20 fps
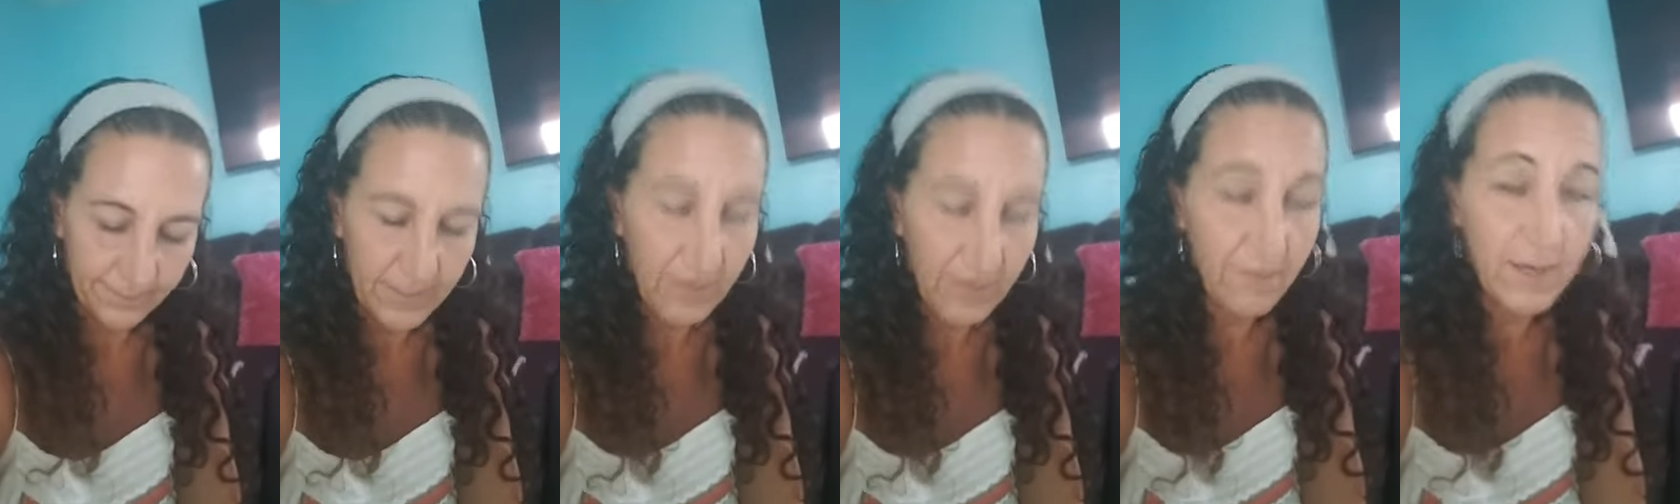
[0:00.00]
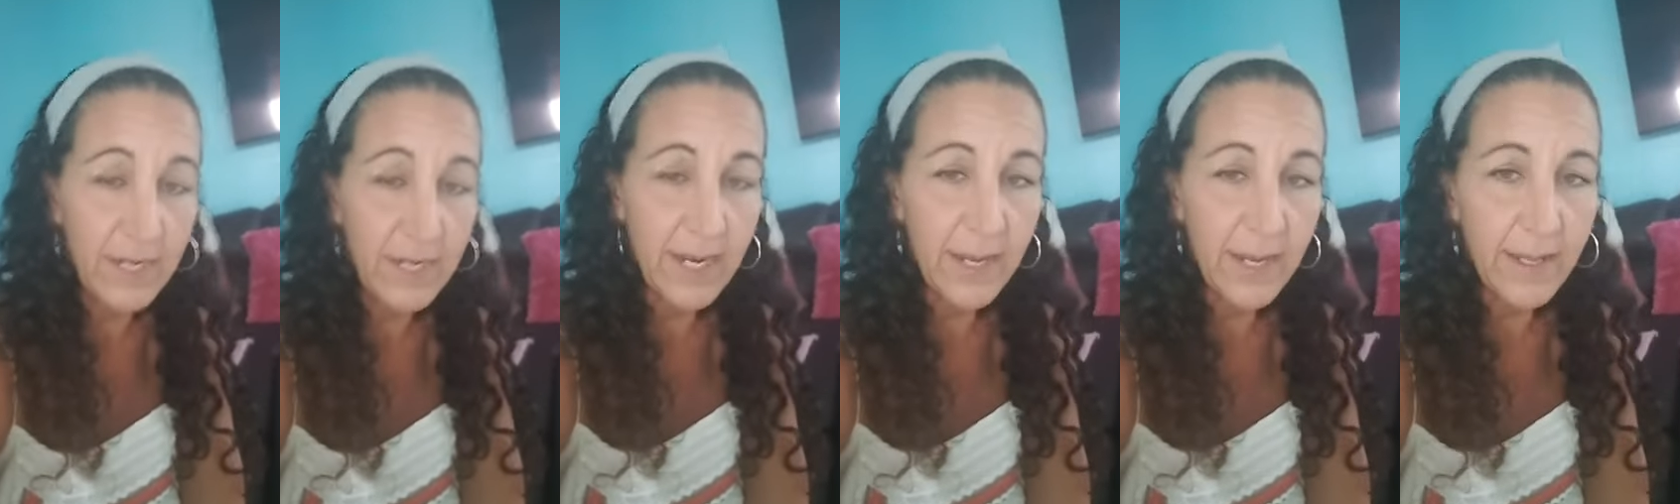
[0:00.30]

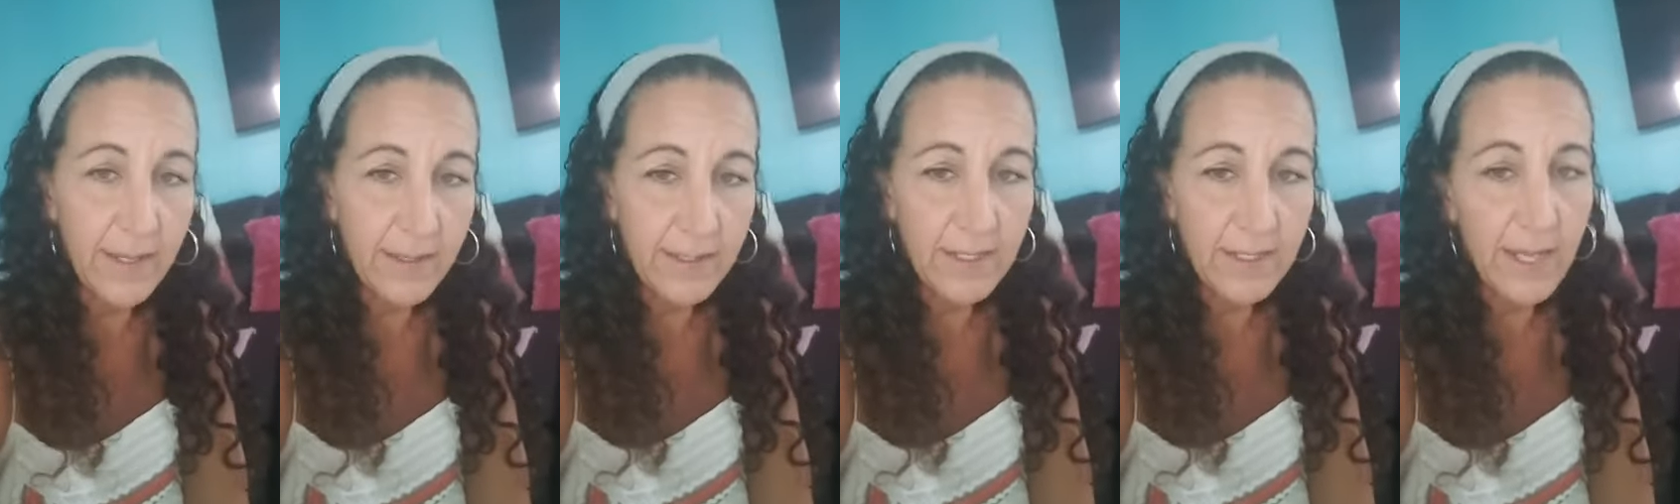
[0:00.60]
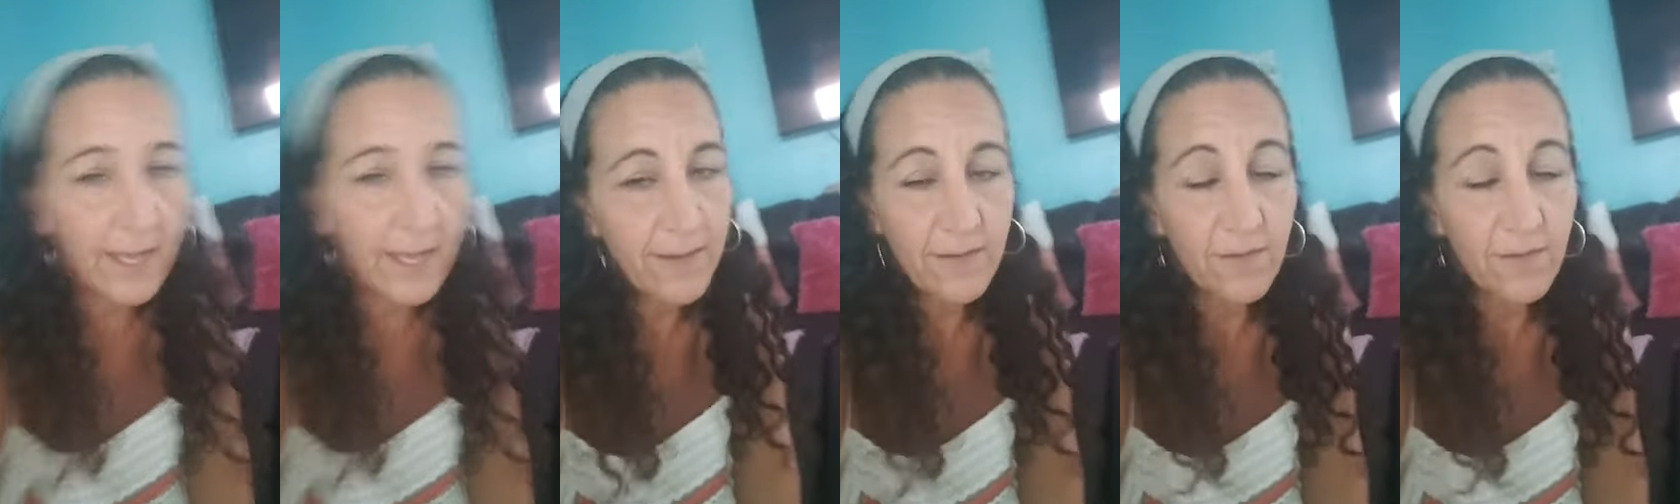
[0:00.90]
Every day.
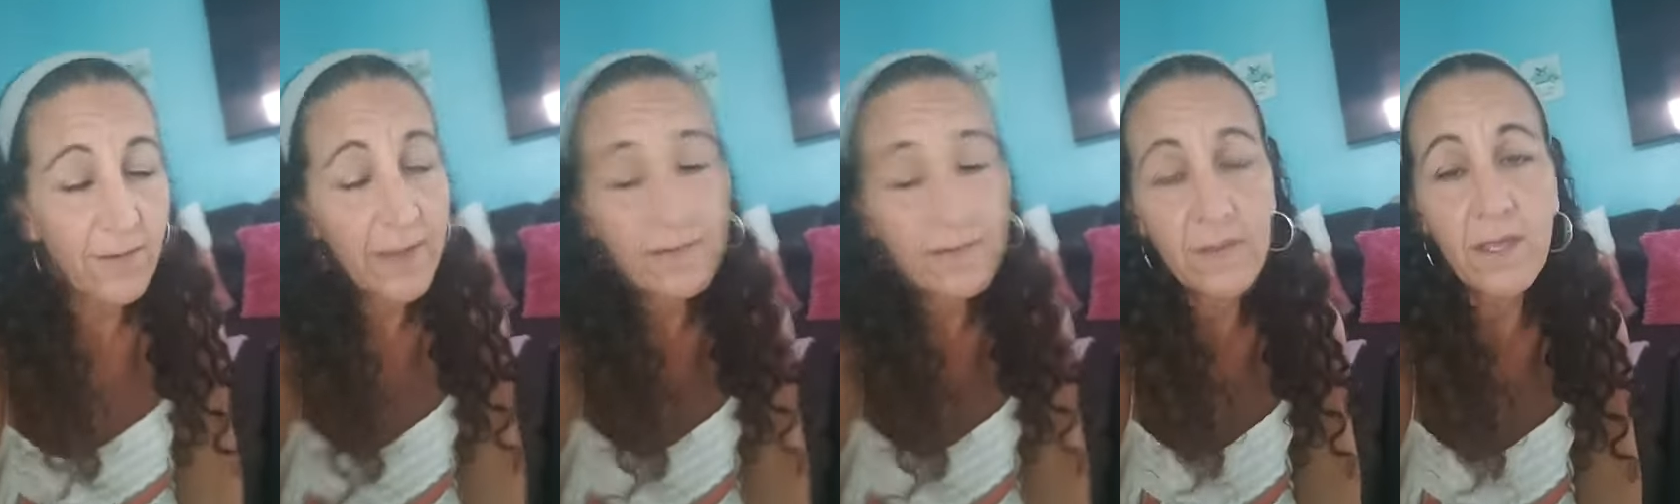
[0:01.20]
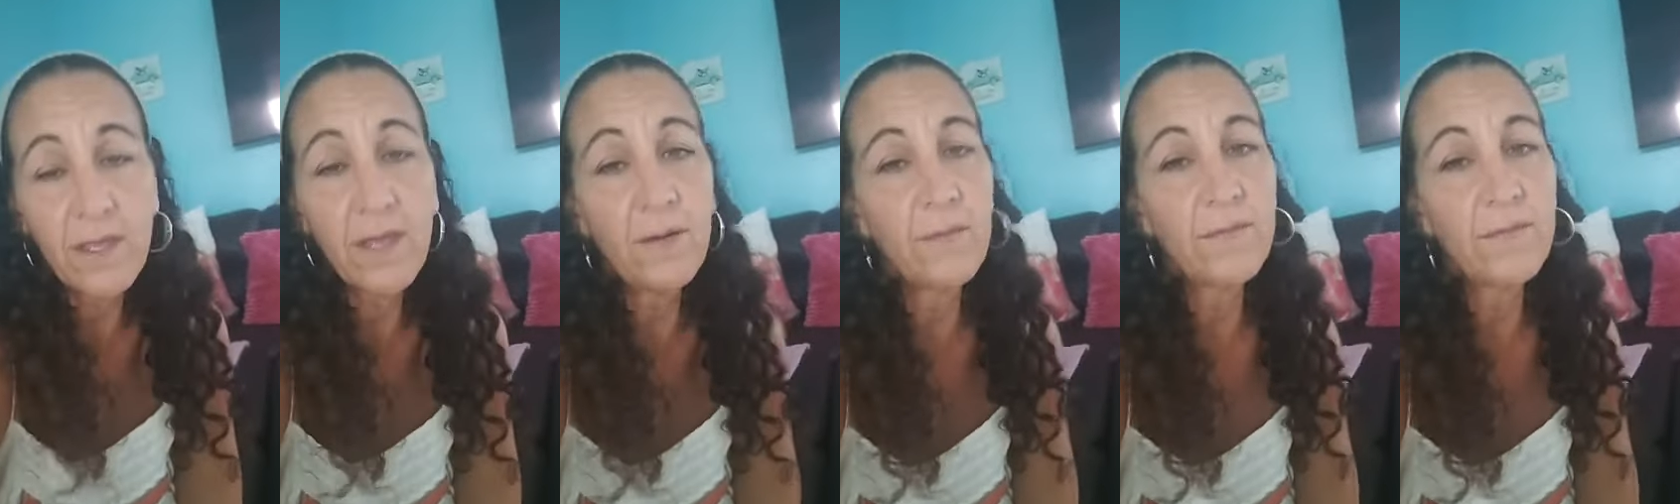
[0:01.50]
It's
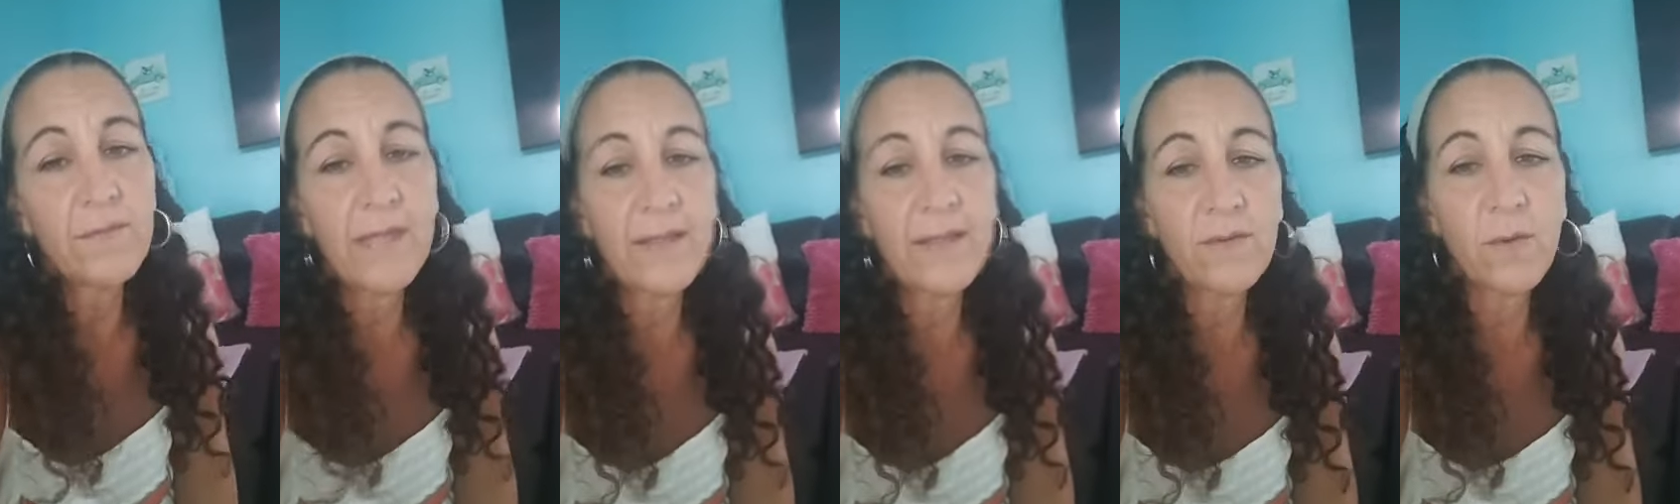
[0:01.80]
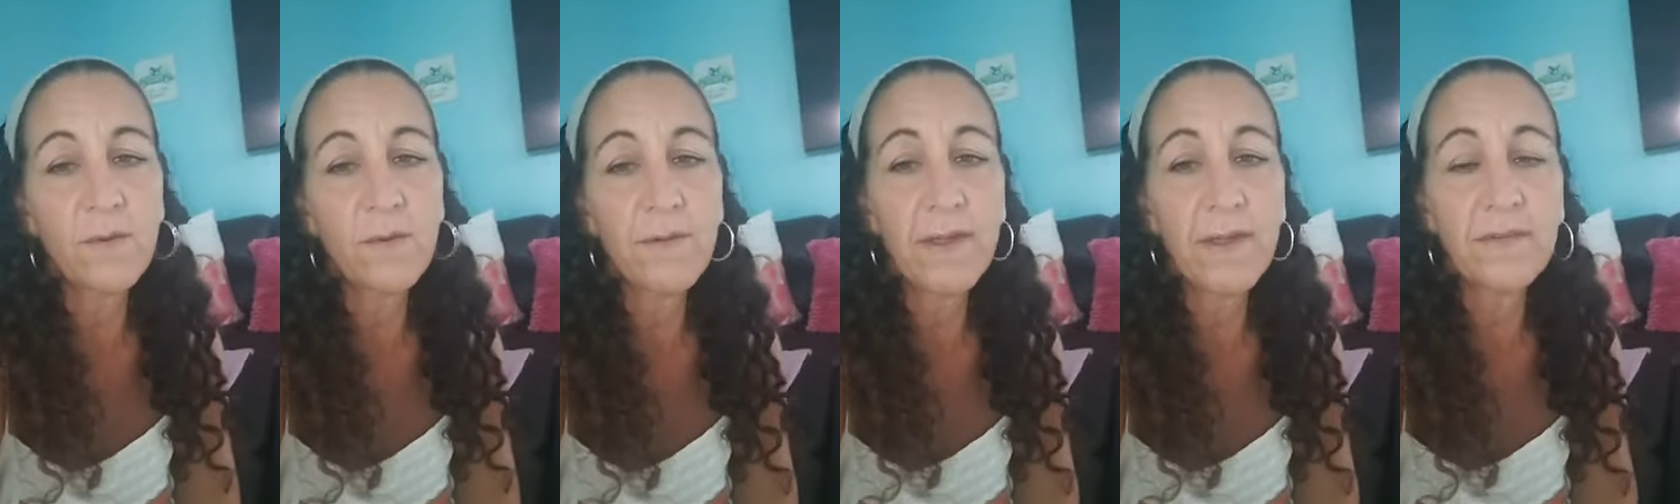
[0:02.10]
rescue. That's
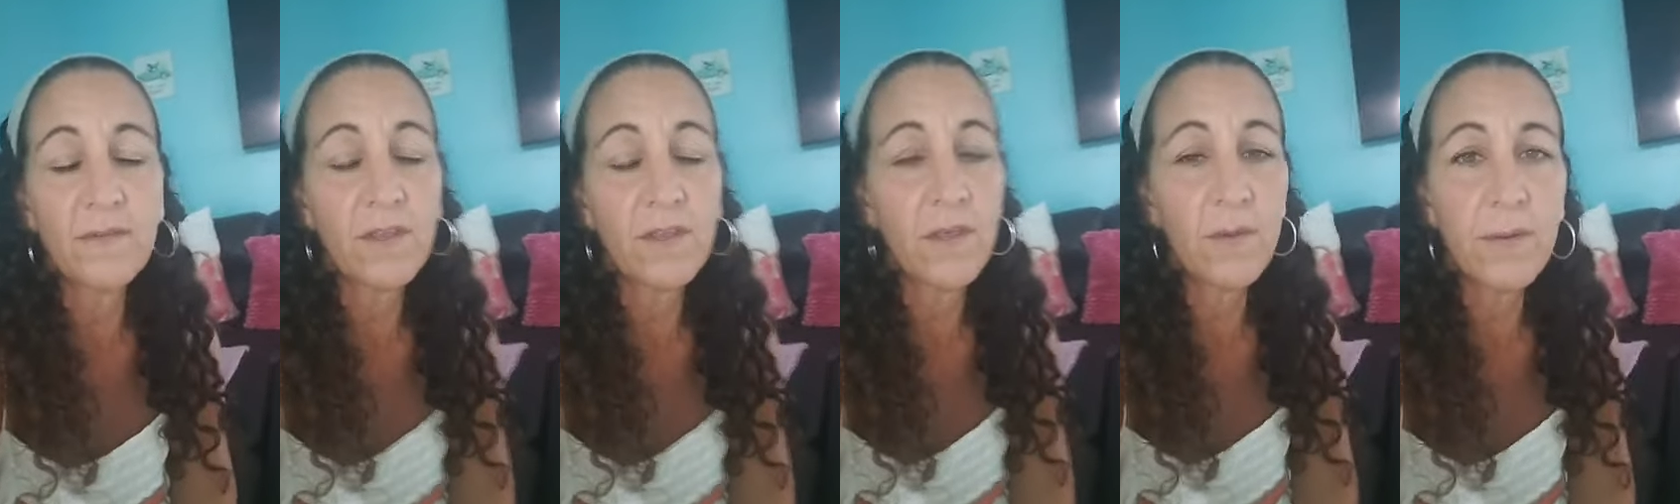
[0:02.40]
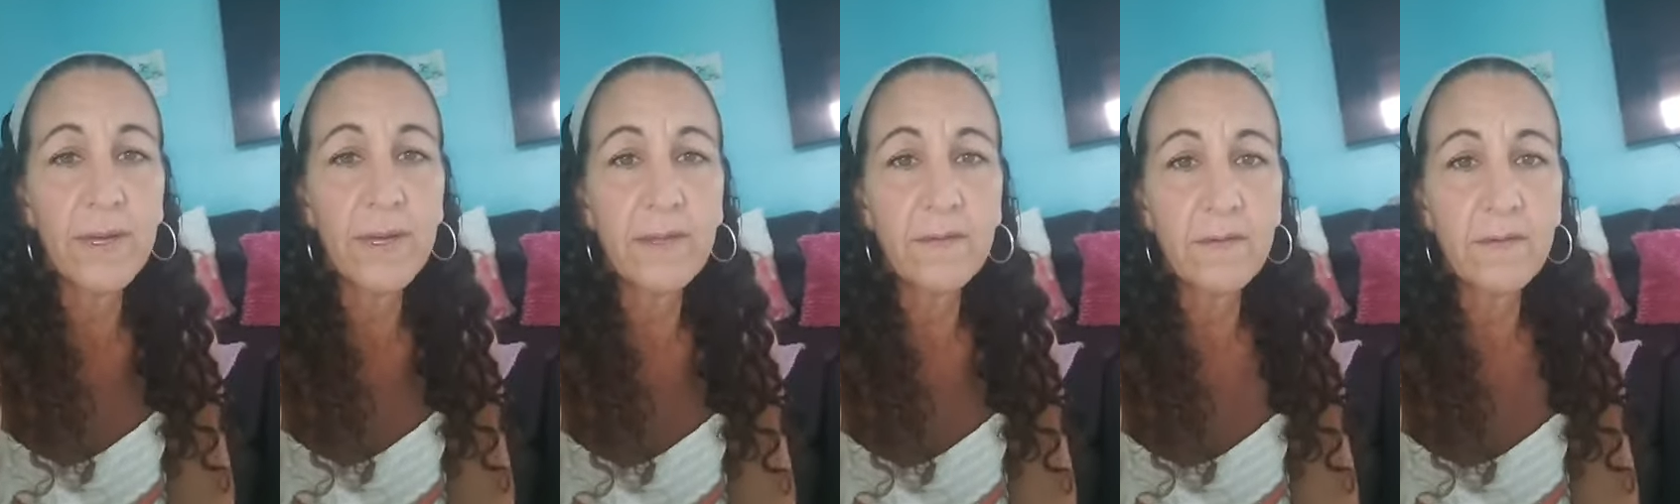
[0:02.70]
what rescue
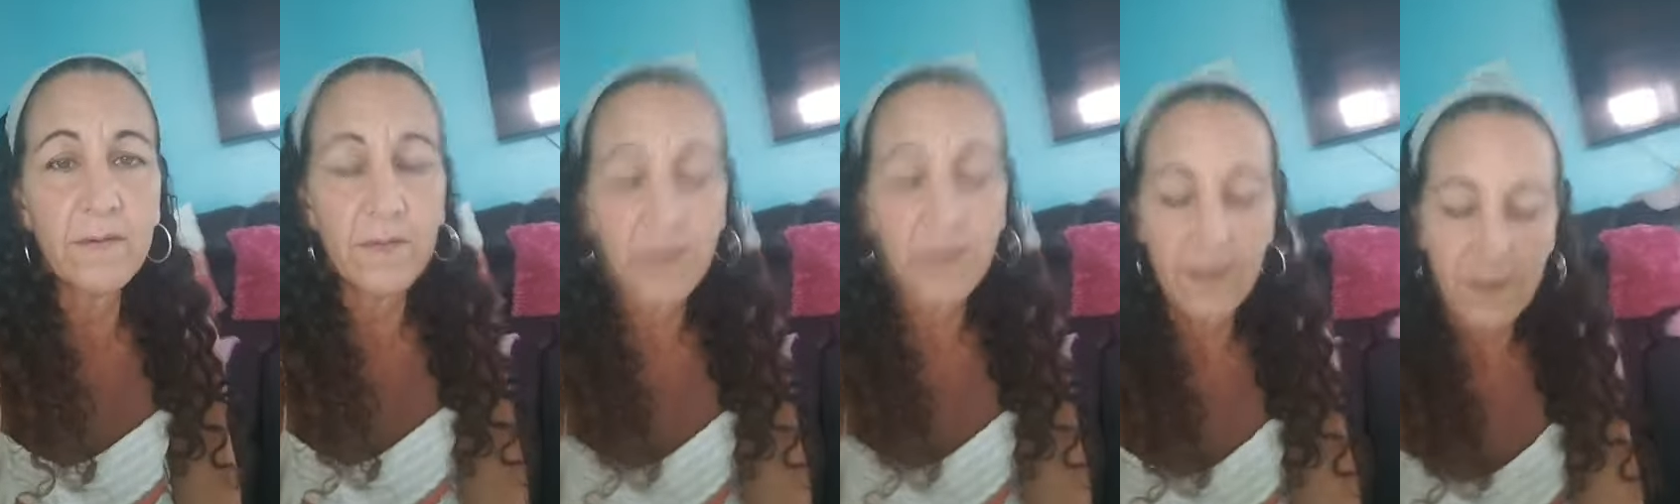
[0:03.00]
is.